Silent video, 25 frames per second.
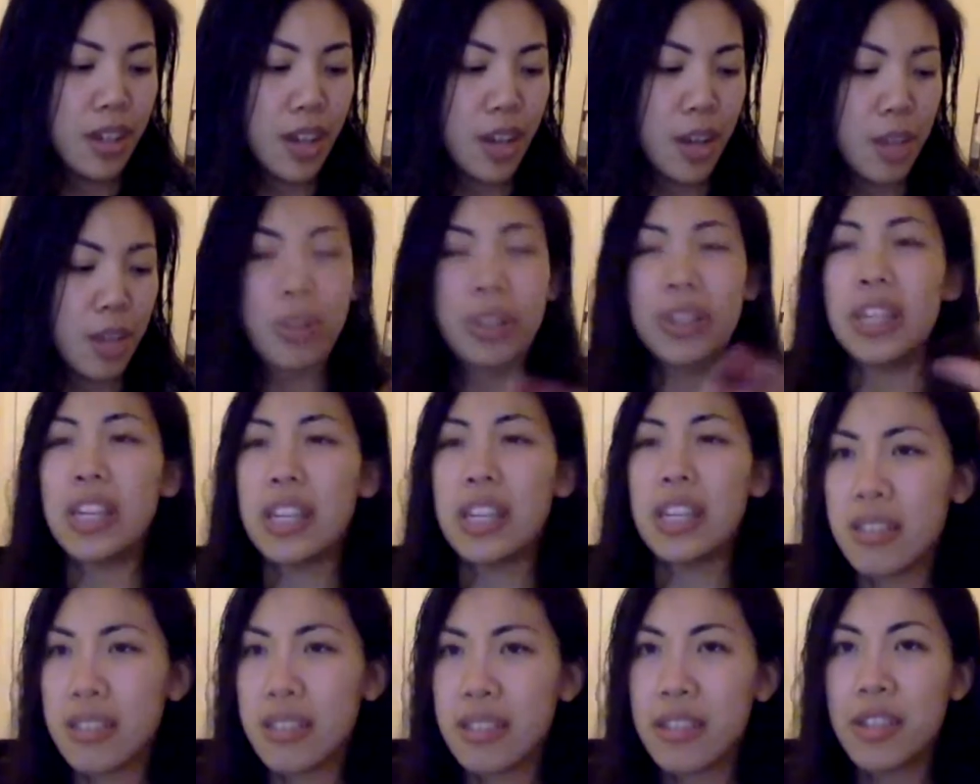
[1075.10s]

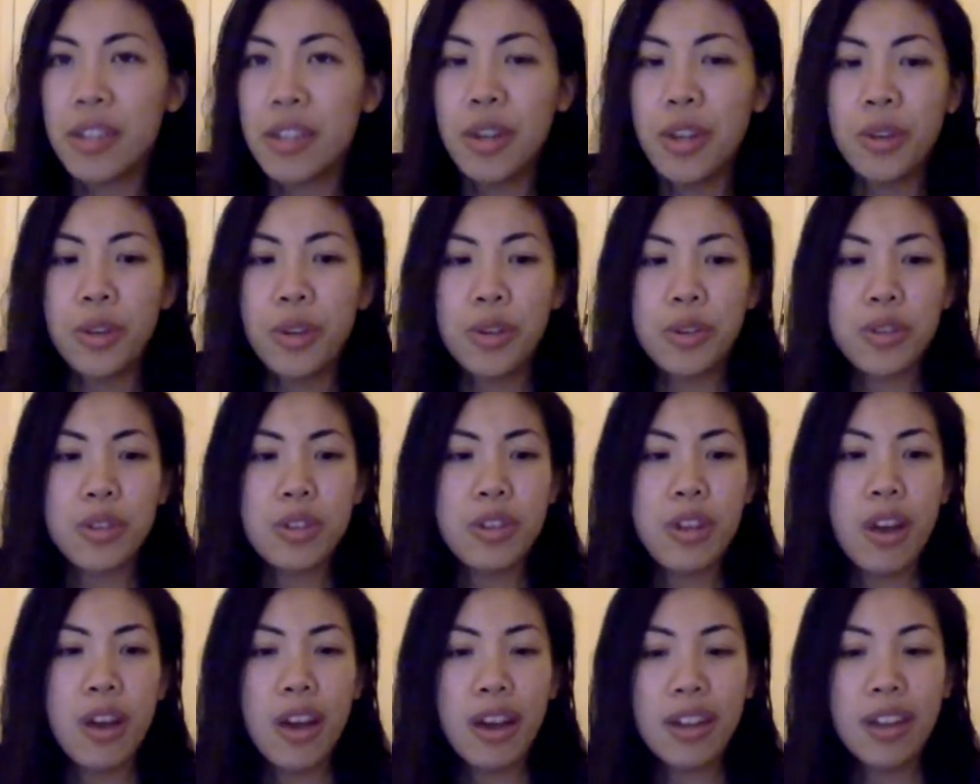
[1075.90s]
release, you know, there's
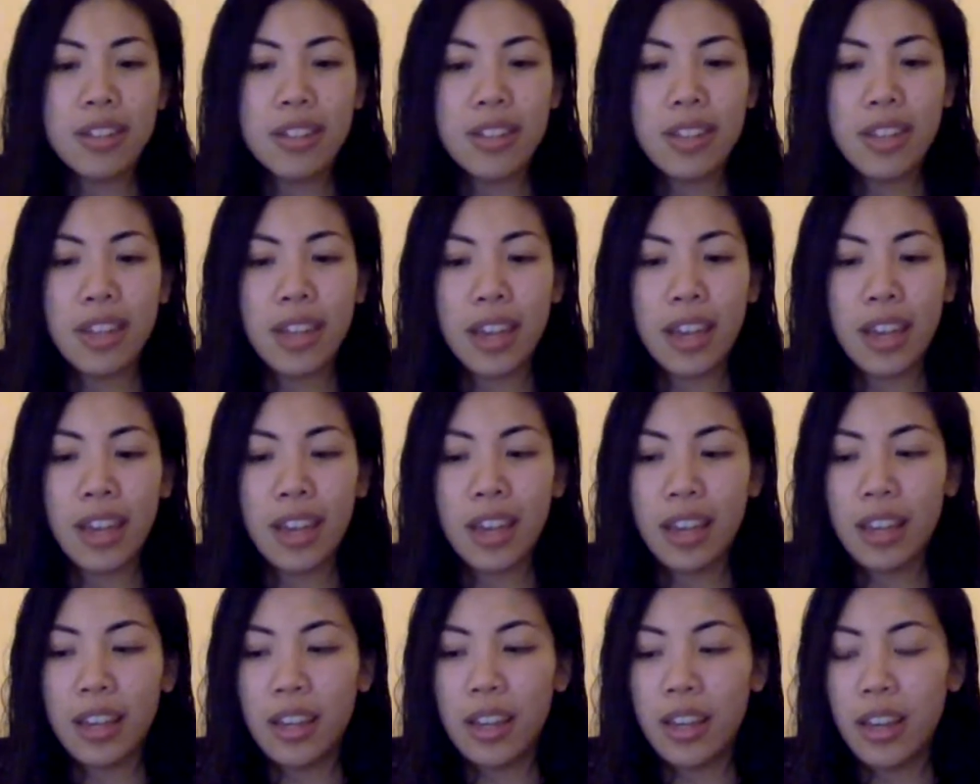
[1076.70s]
not
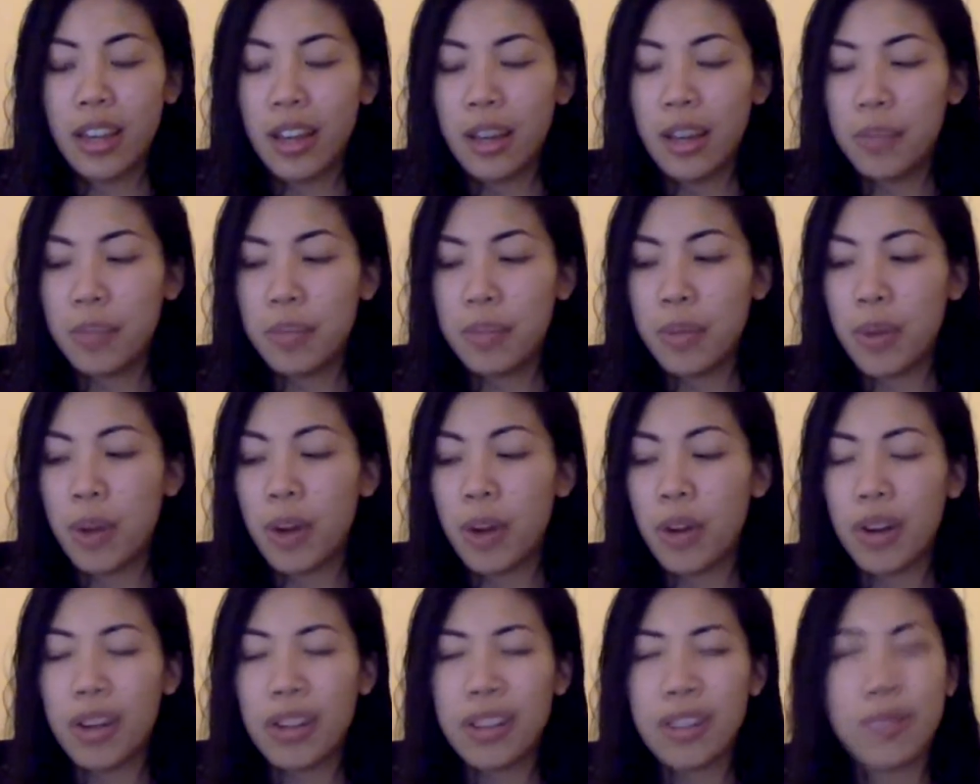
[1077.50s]
a
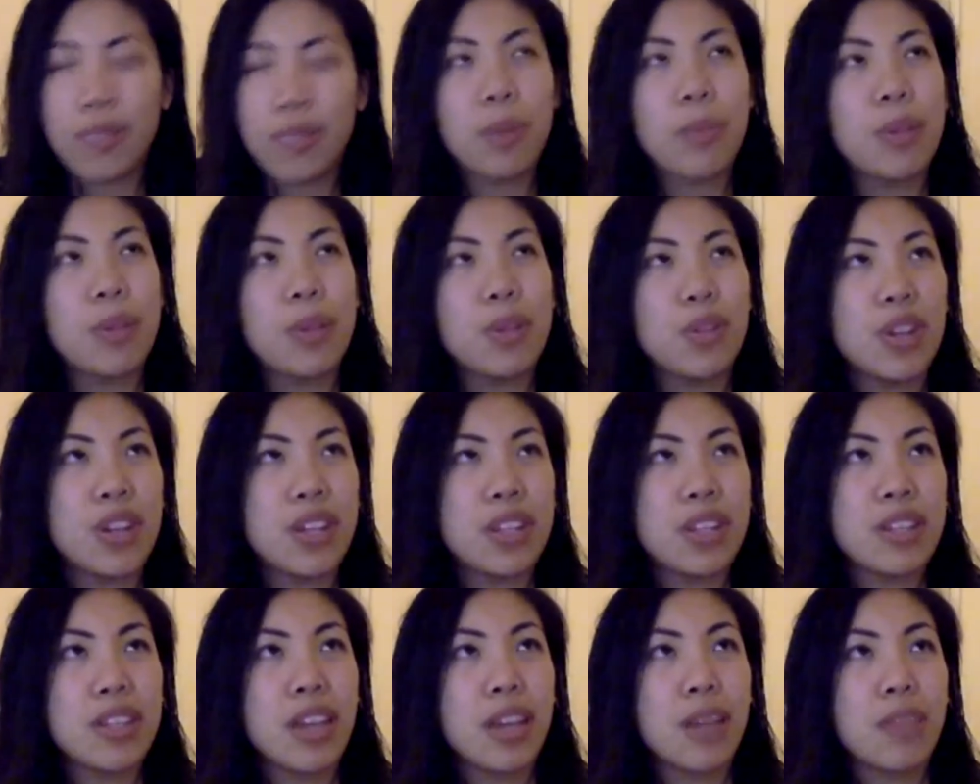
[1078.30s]
progress. What am I trying
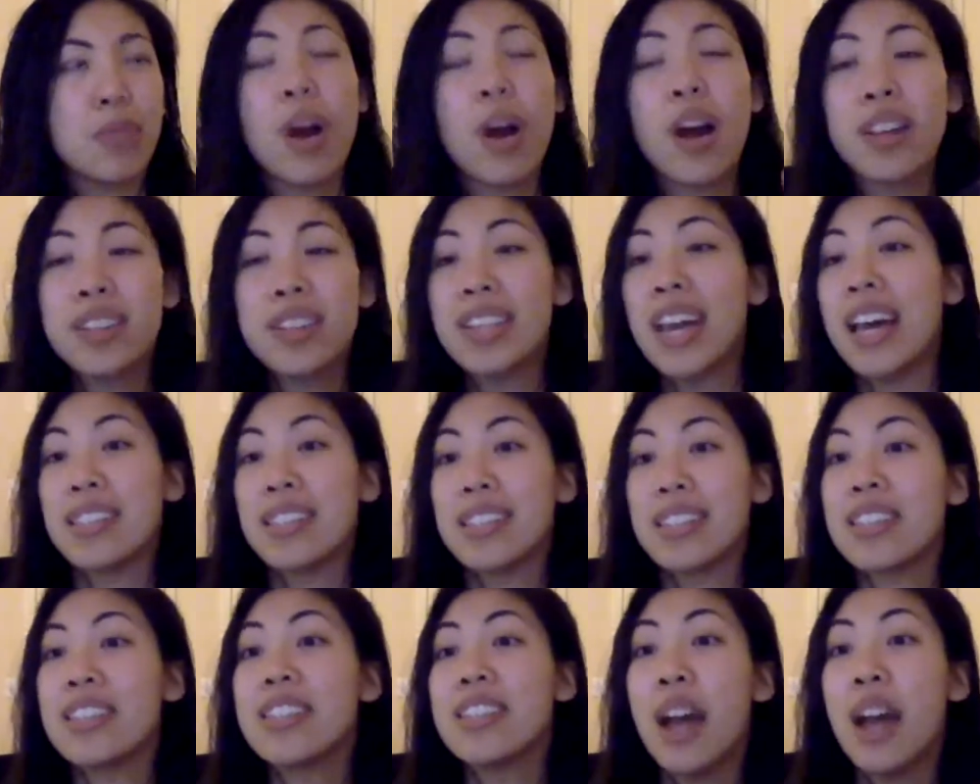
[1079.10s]
to say?
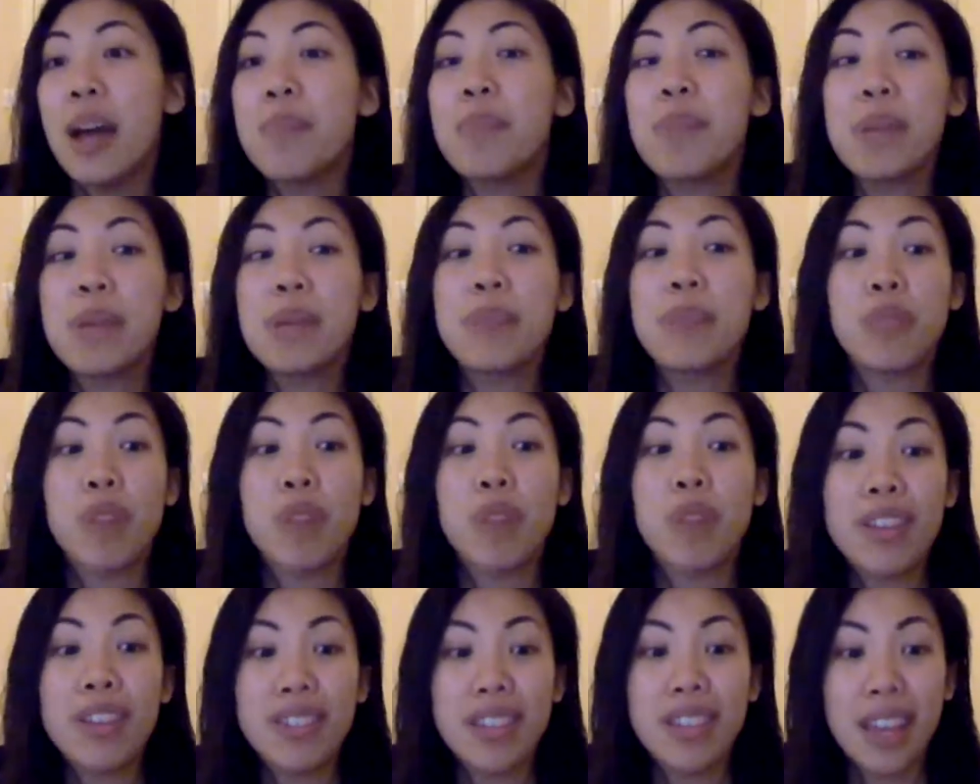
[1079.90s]
Process is not being
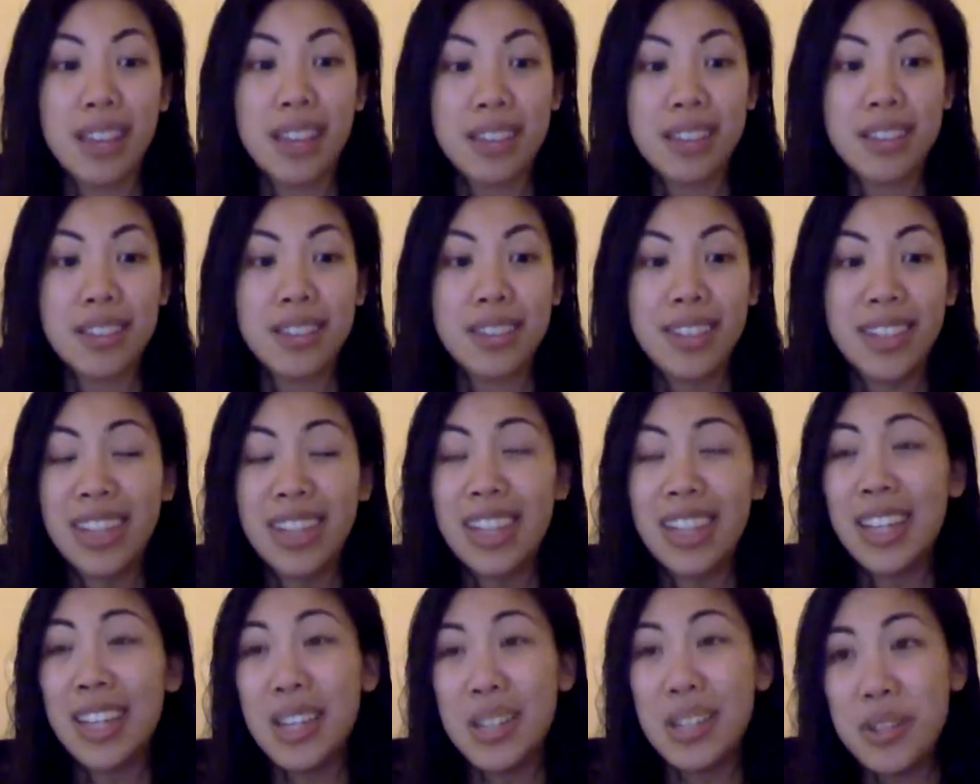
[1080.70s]
processed.
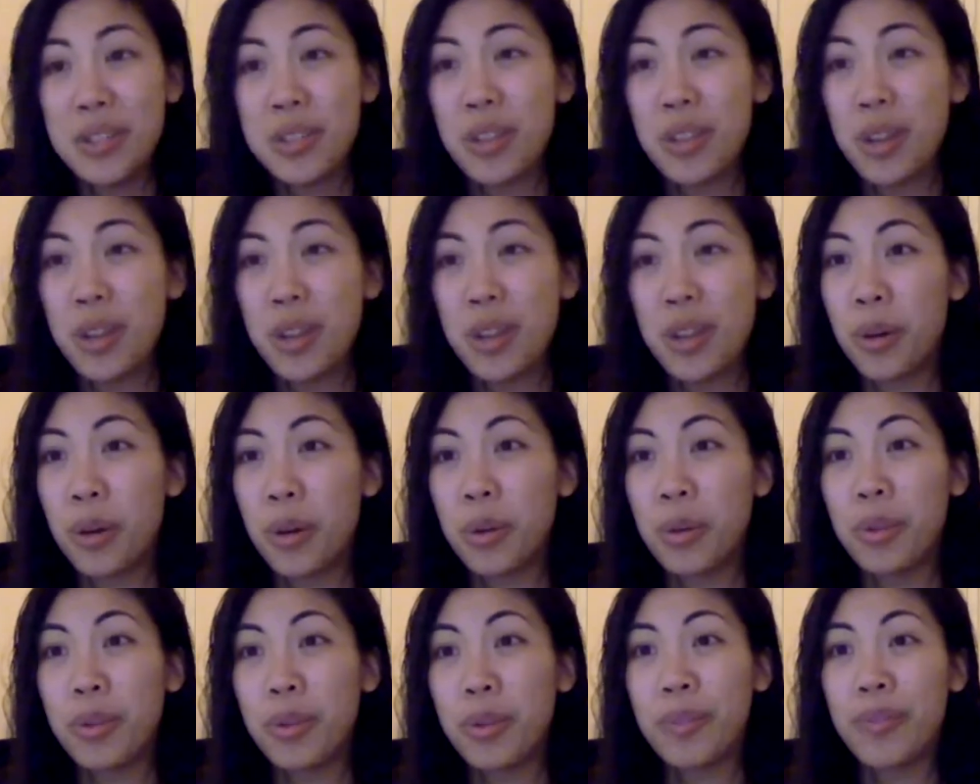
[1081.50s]

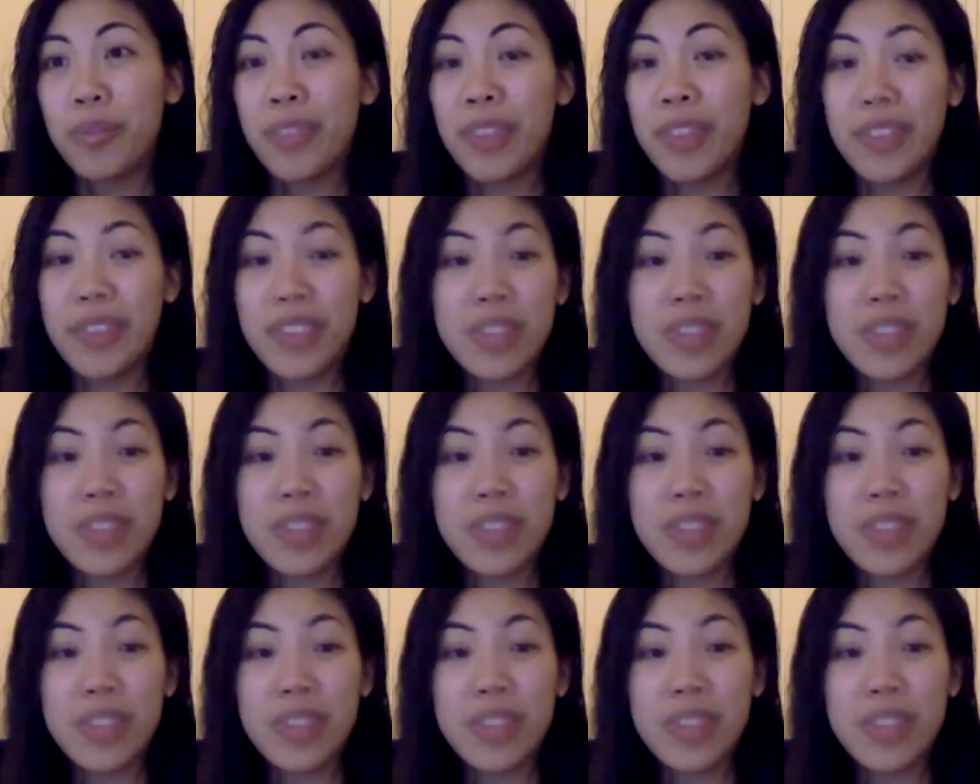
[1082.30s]
So if